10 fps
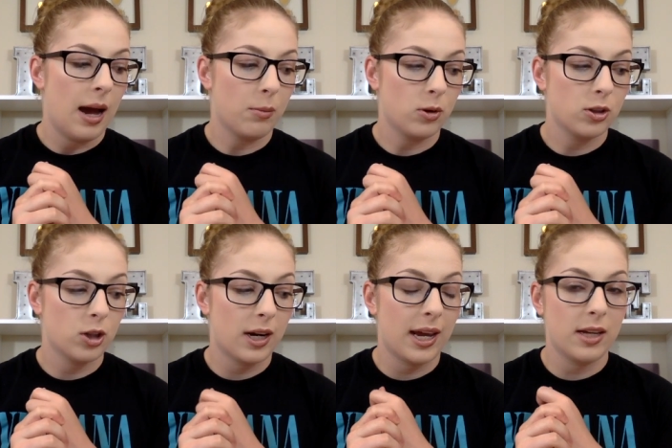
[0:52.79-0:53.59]
I'm going to
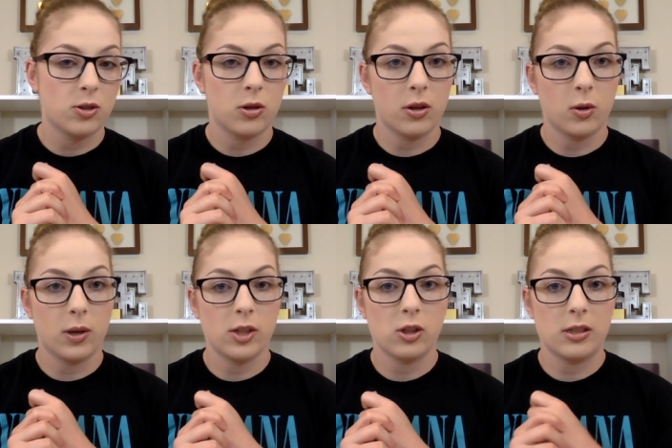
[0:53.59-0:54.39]
try to answer all the
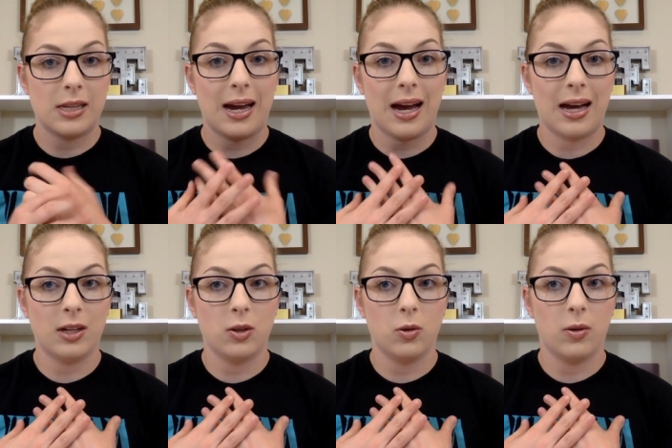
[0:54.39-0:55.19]
questions that I
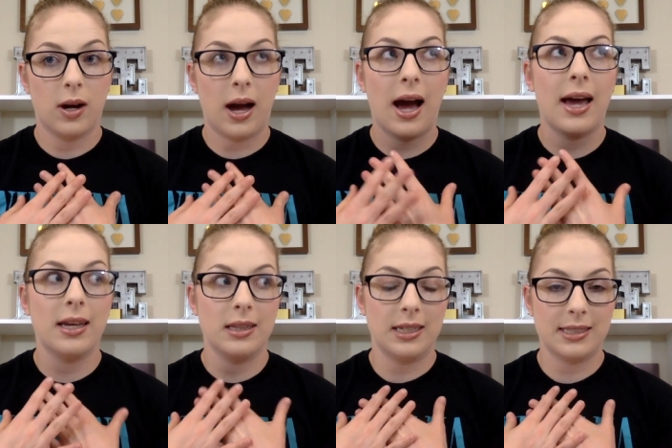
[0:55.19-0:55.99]
knew I
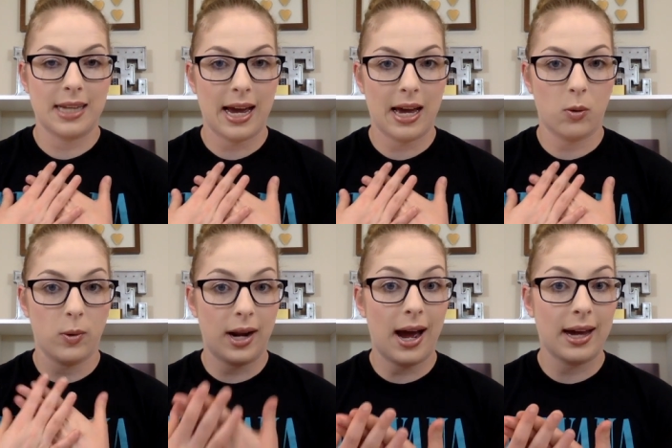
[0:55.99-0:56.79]
at least had
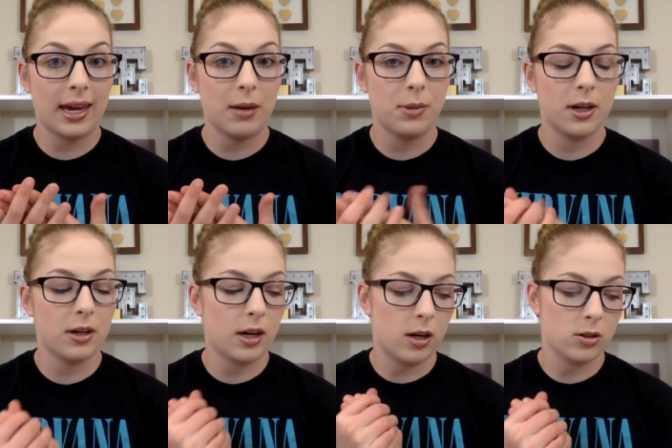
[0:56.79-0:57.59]
when I came here
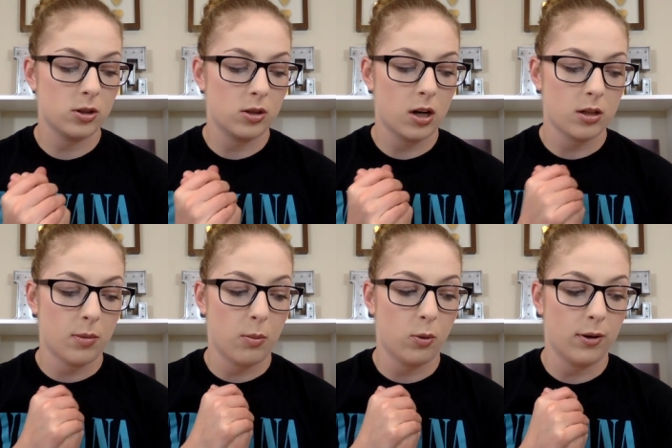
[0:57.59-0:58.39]
and I also talked to
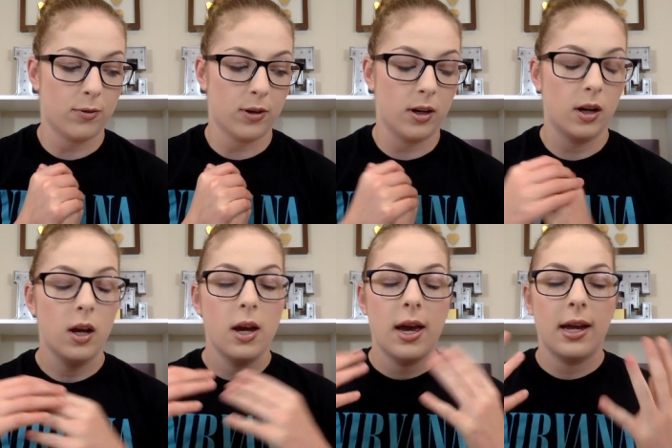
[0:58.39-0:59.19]
my boyfriend
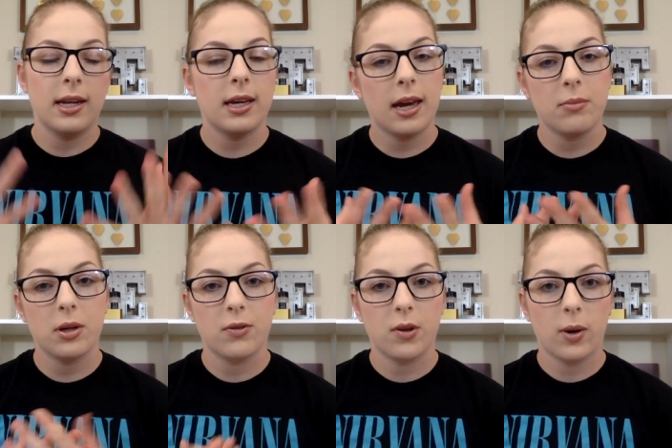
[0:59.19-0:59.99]
and he gave
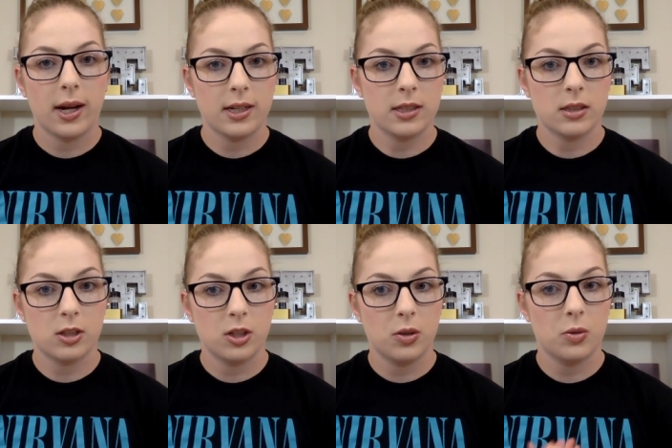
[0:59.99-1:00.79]
me a few ideas
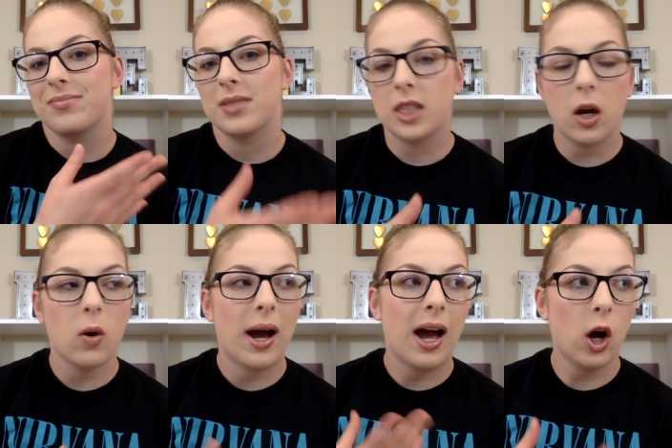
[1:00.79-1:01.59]
too. So
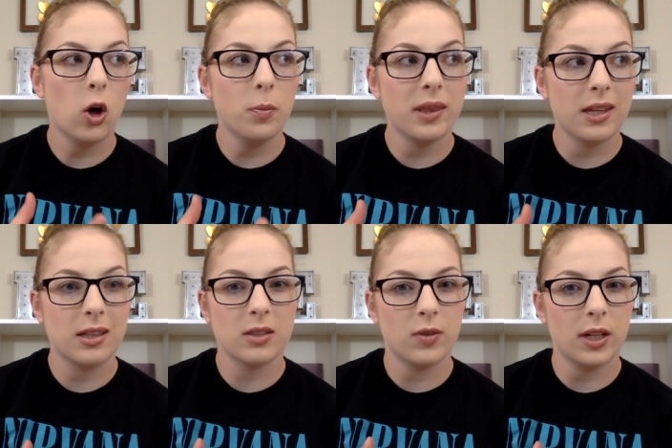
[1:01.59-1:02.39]
I hope that
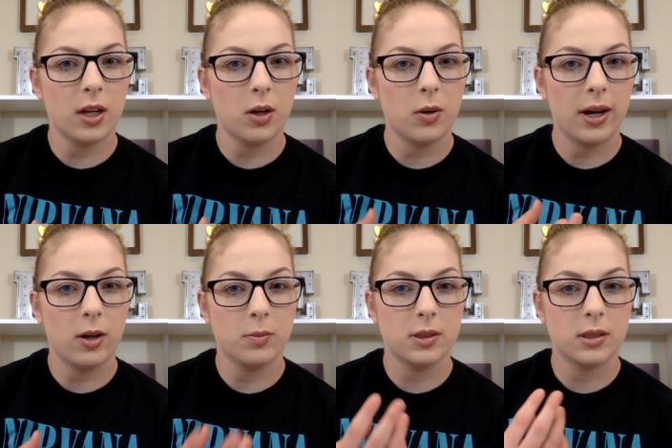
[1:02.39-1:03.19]
this video
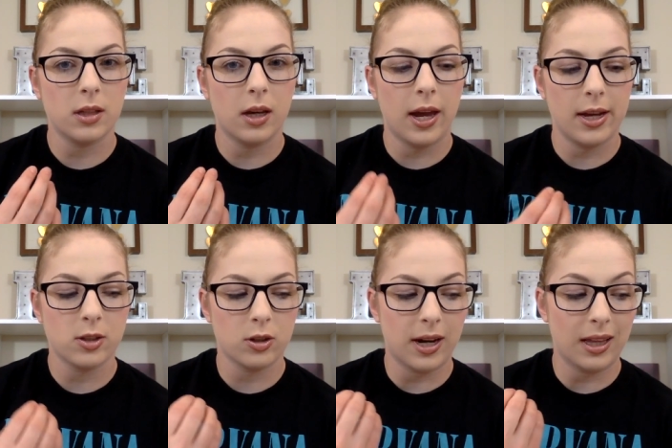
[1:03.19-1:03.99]
helps answer